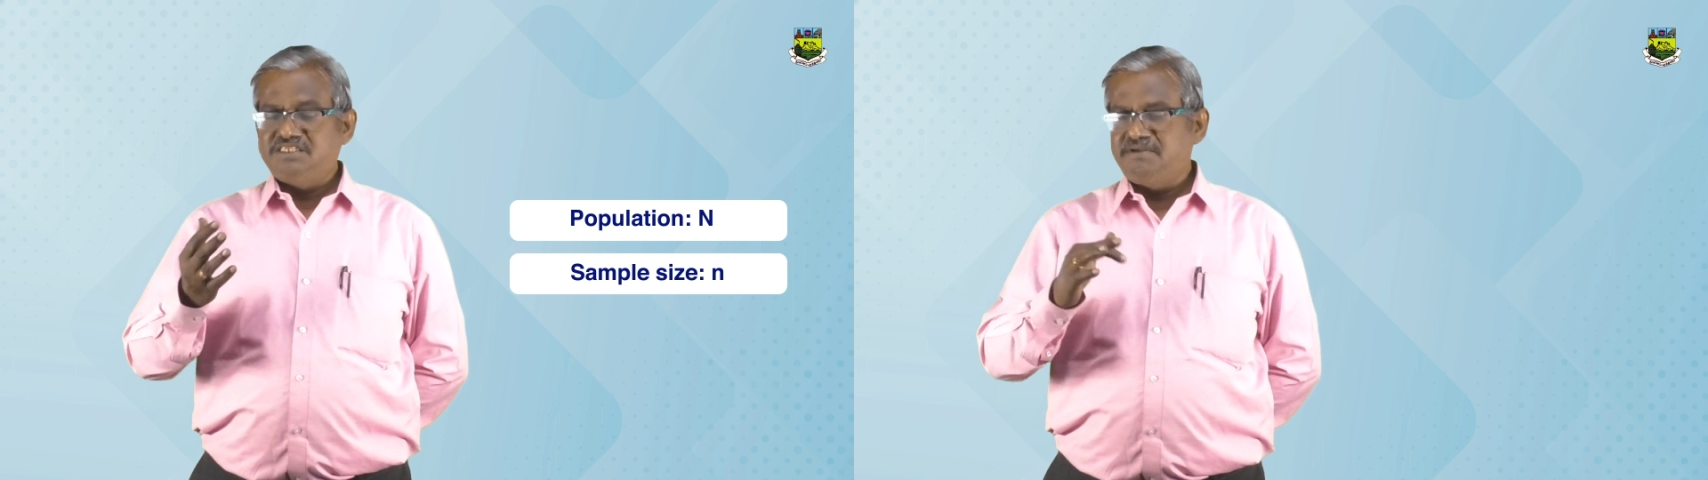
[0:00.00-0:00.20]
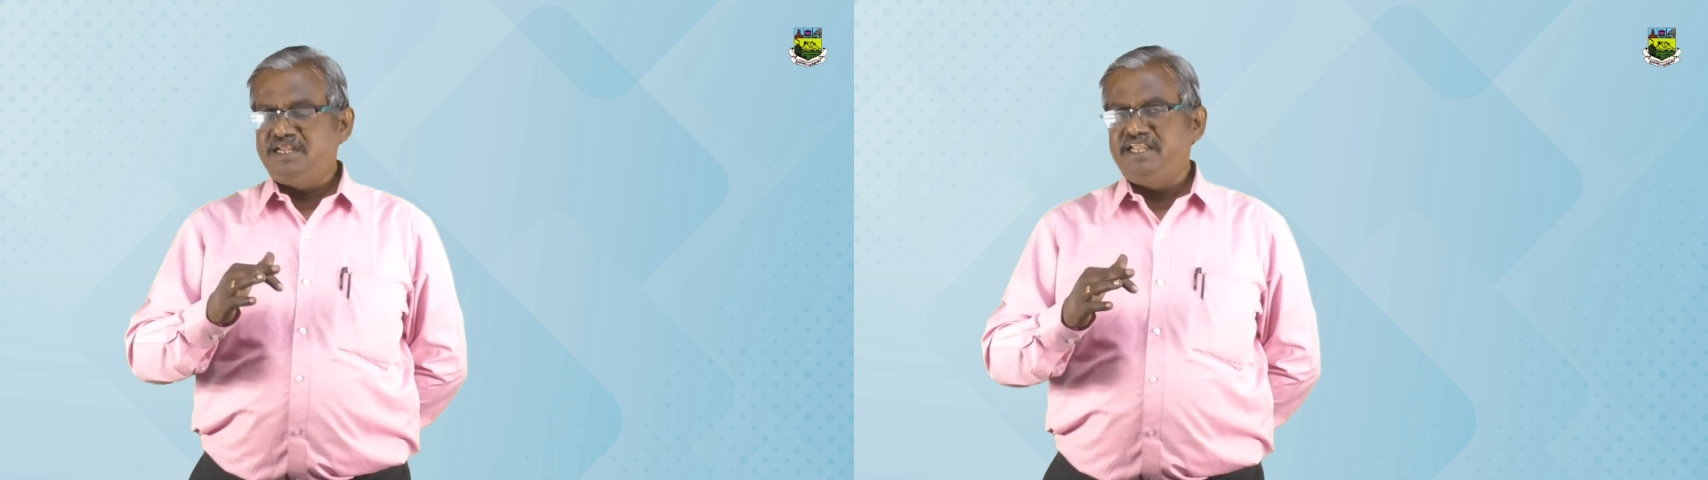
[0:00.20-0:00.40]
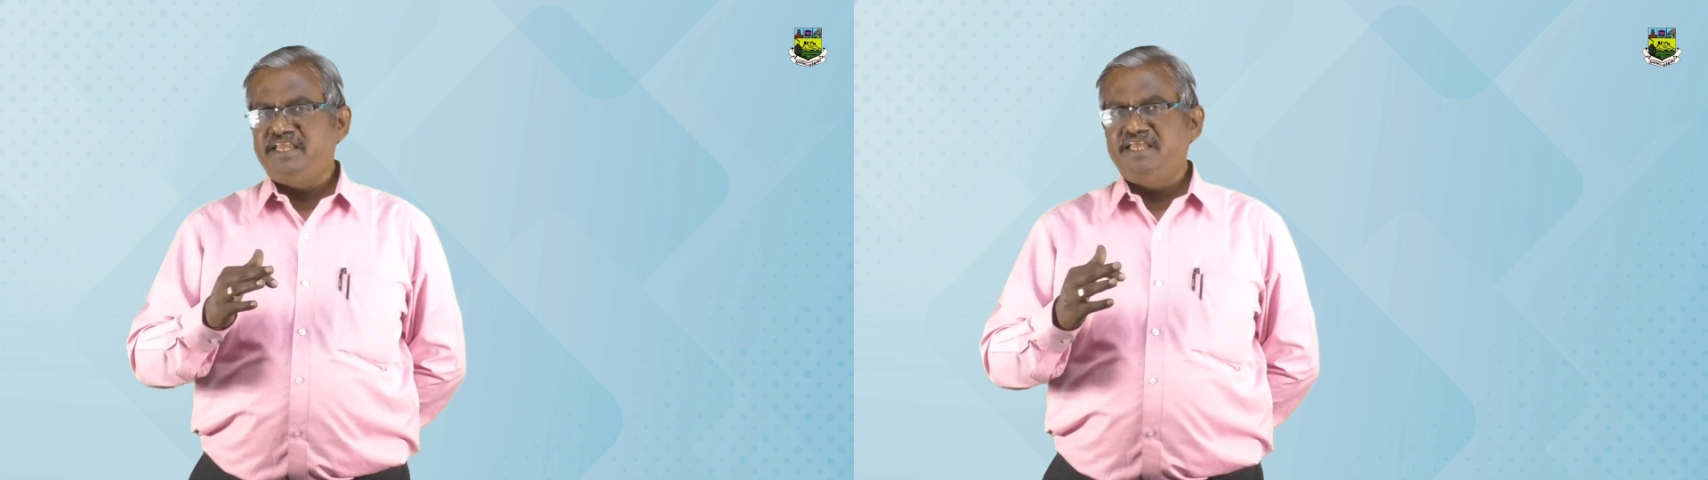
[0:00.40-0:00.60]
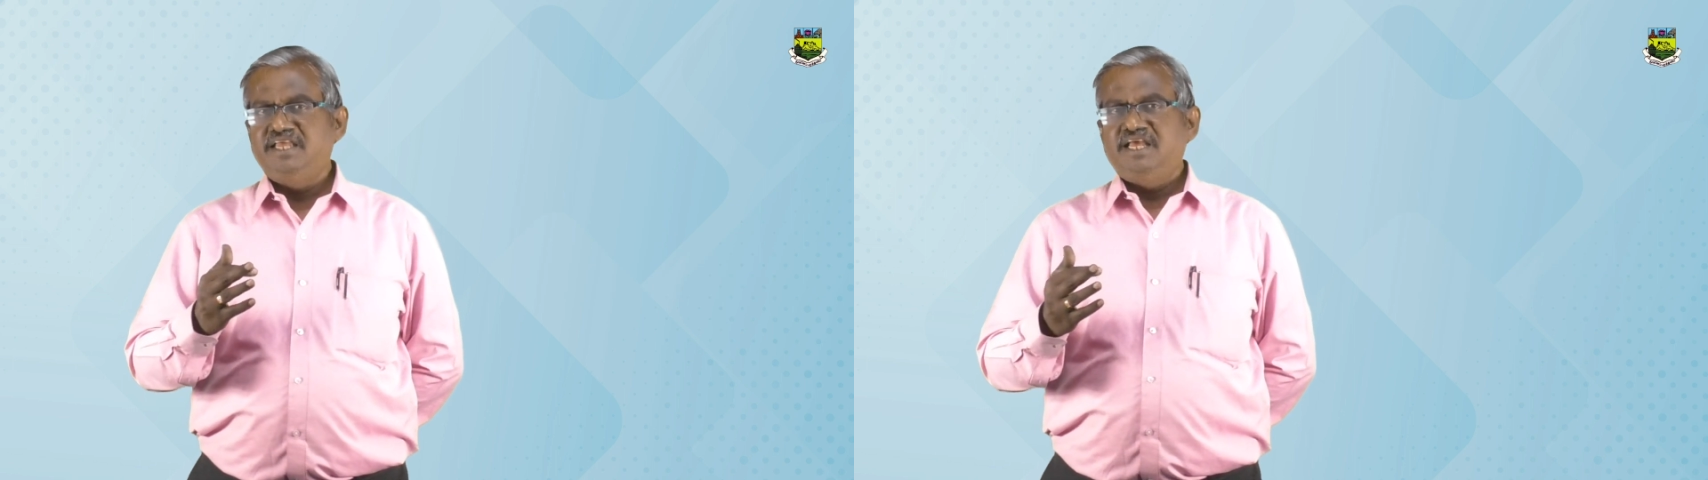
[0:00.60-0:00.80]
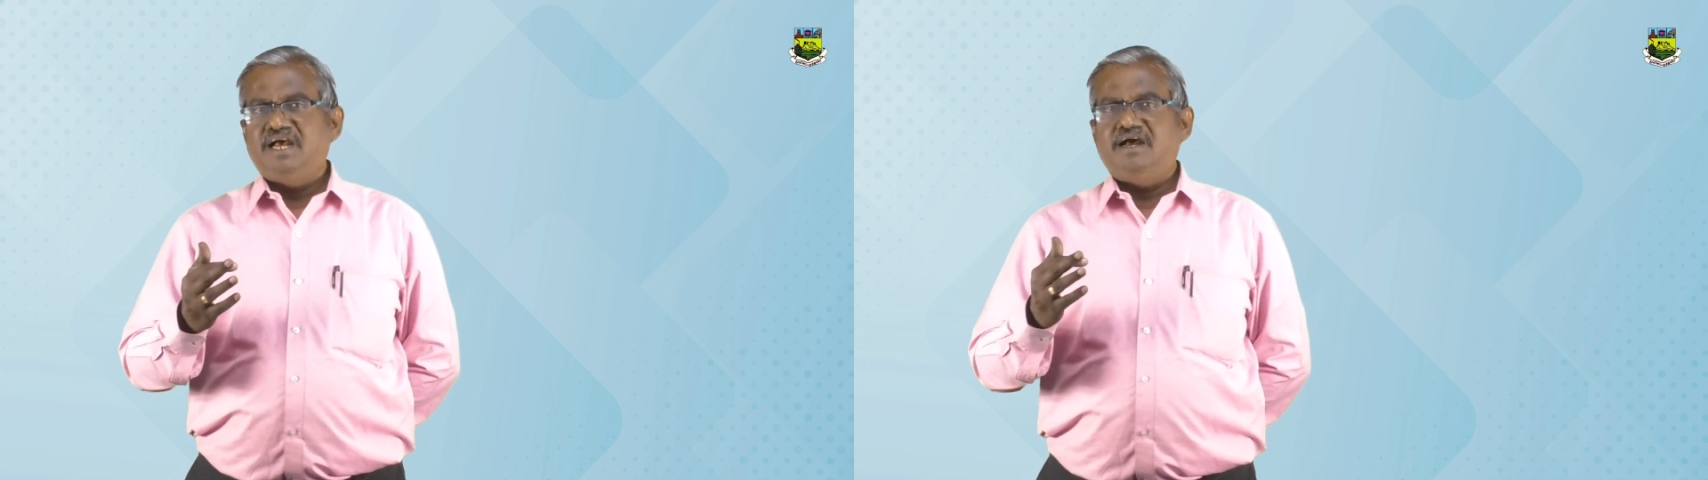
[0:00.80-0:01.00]

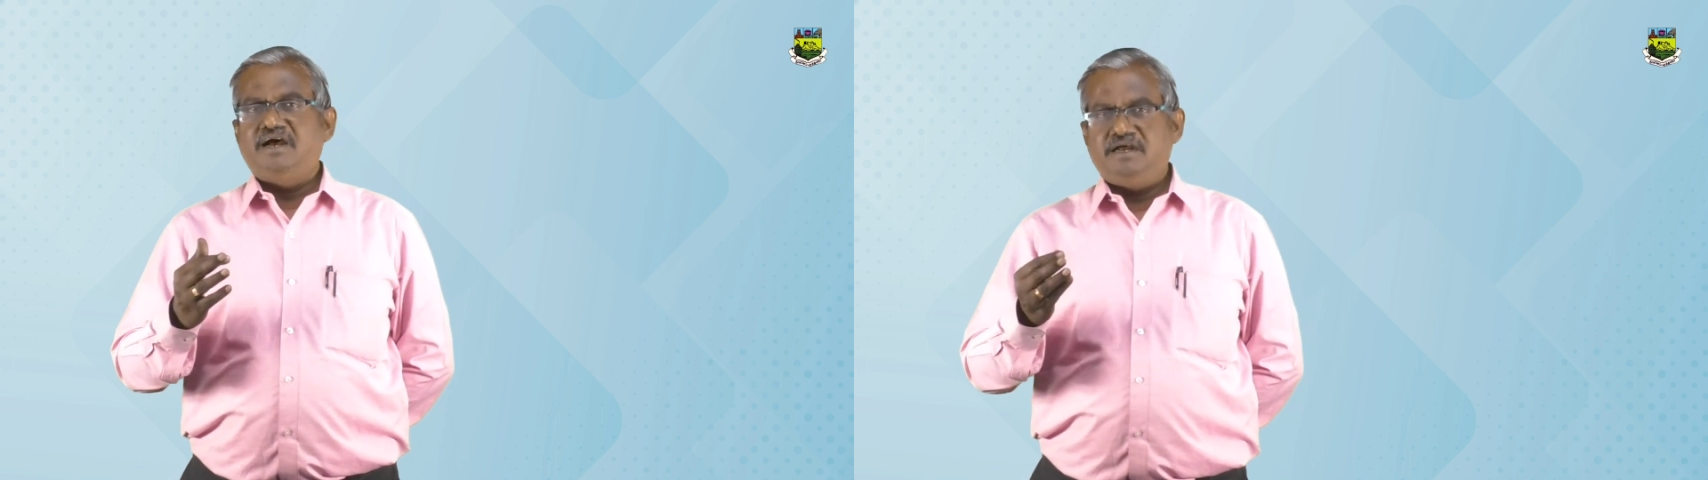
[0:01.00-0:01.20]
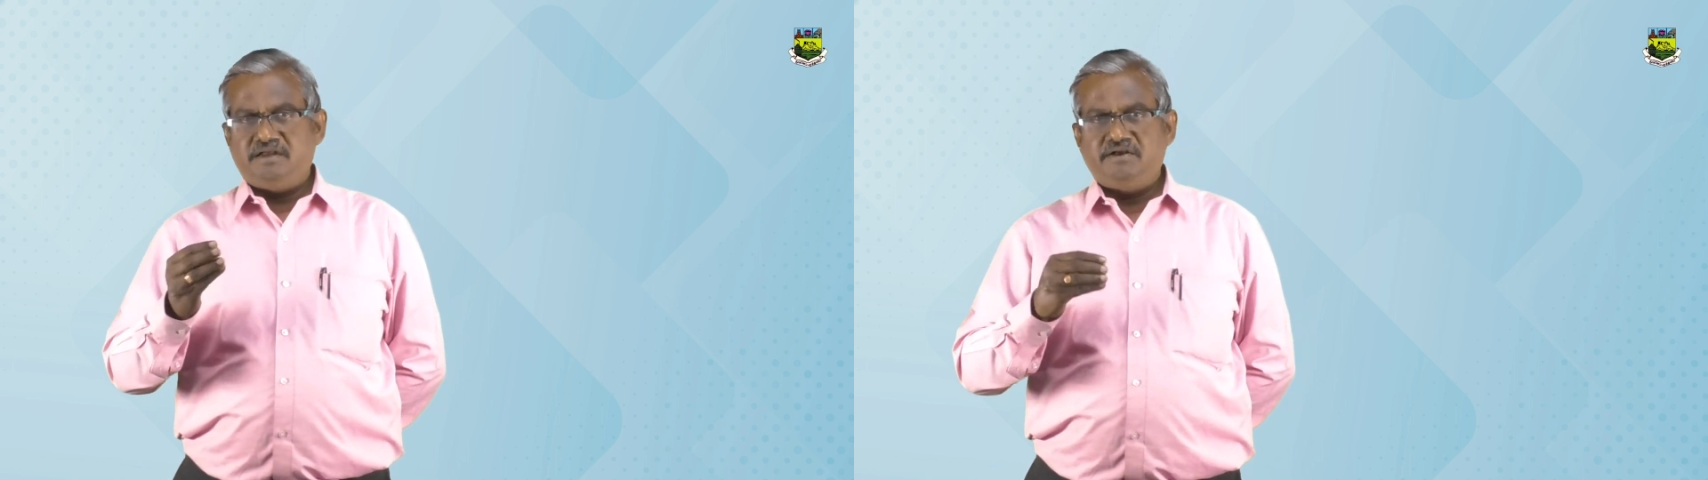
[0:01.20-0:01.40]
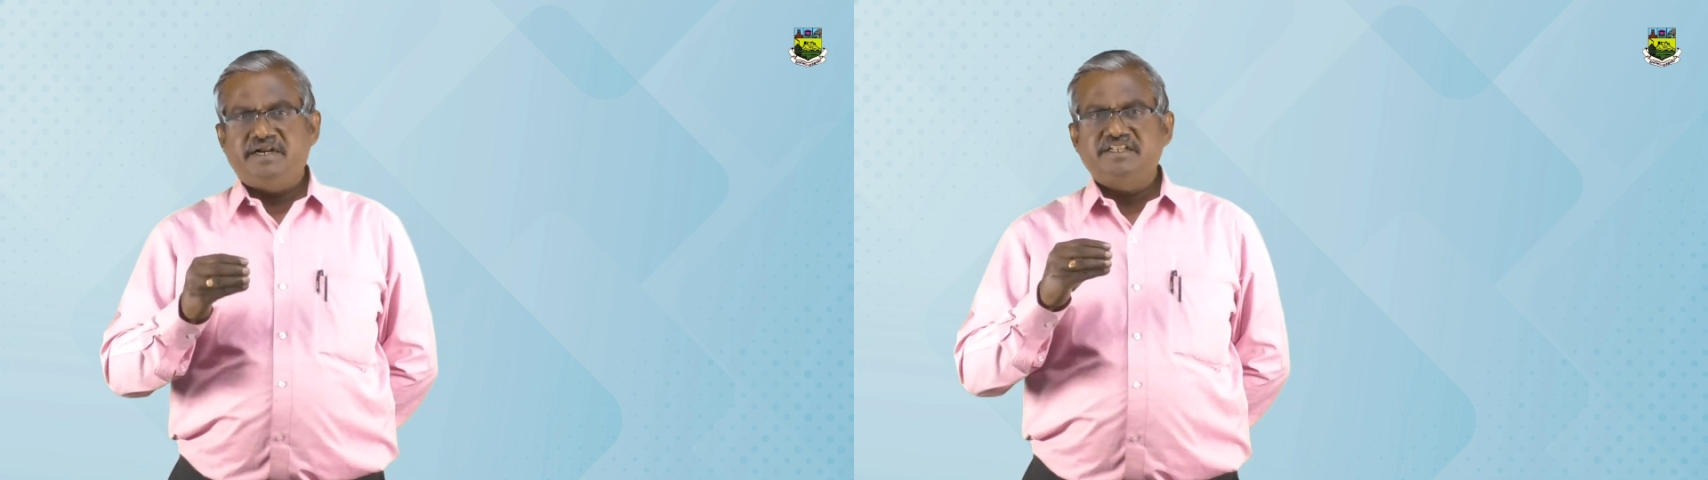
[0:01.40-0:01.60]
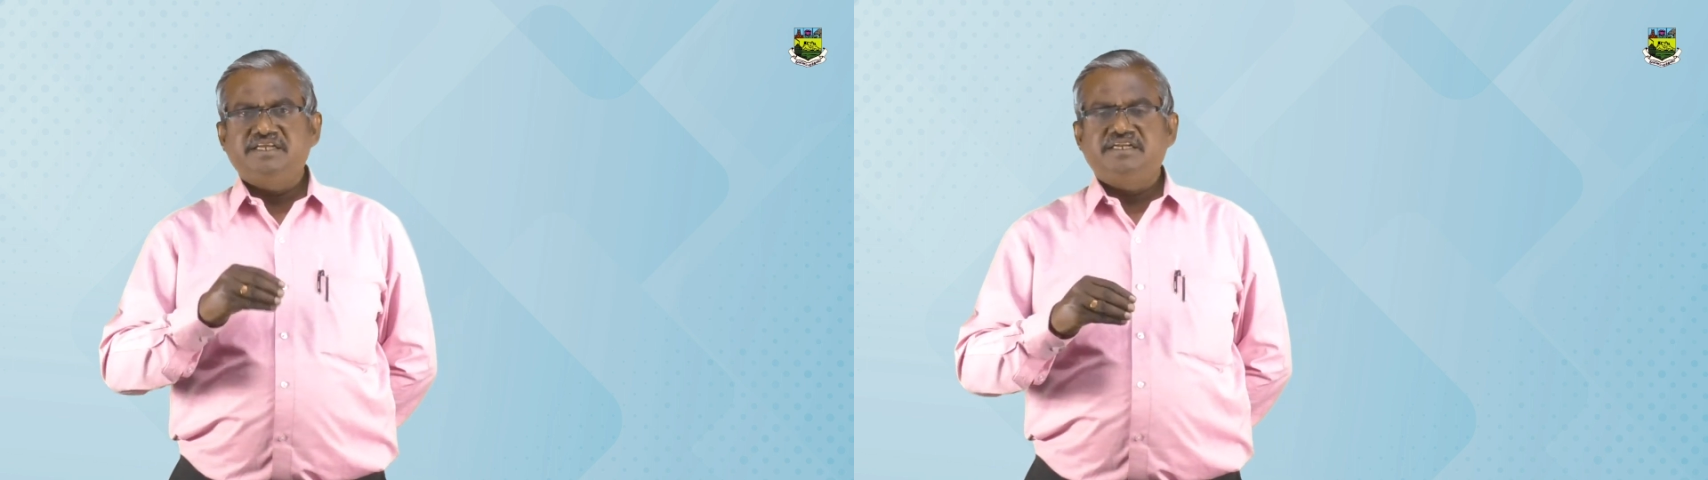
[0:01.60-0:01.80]
Similarly, under